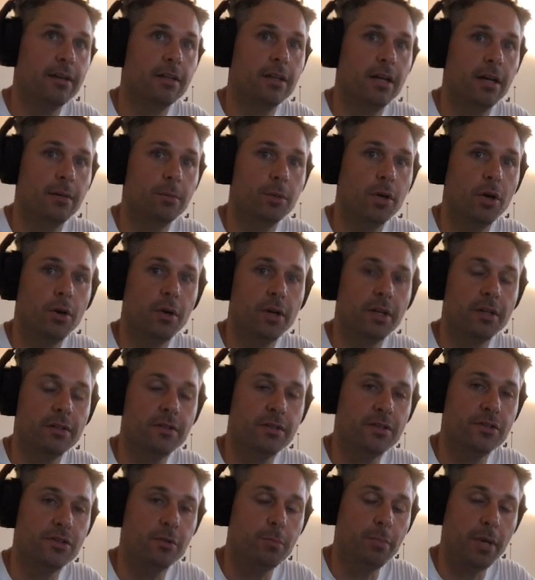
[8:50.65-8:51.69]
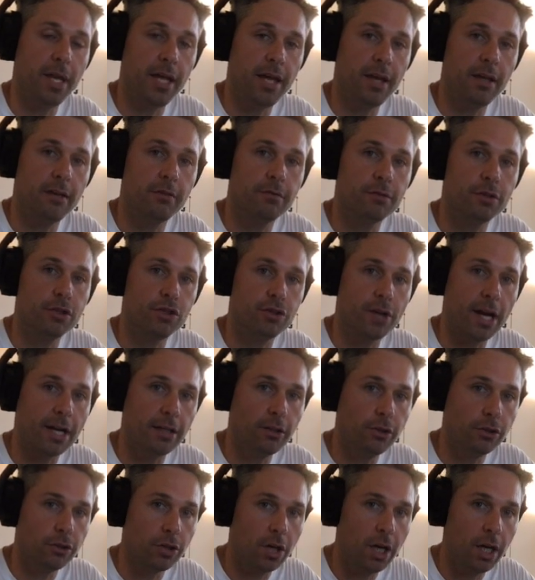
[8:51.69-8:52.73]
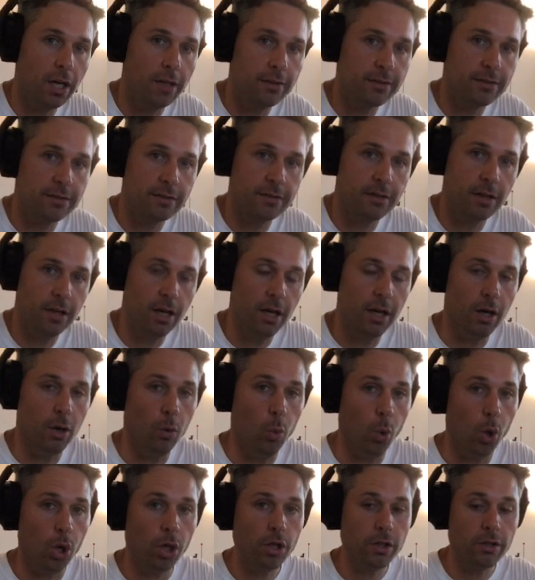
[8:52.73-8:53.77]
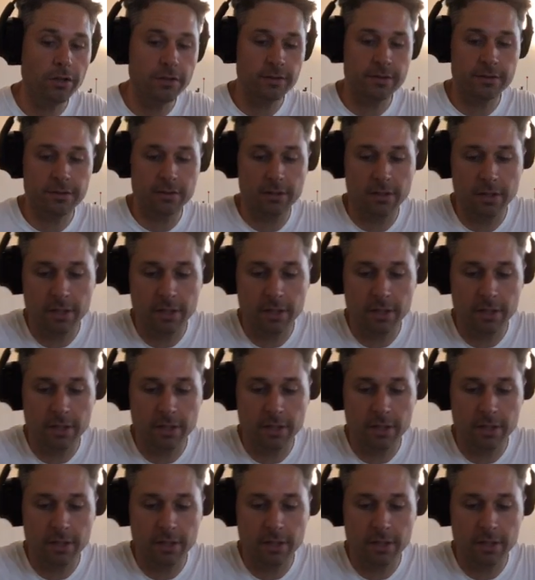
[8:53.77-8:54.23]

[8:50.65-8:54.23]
I'm going to Japan for track lacrosse Worlds.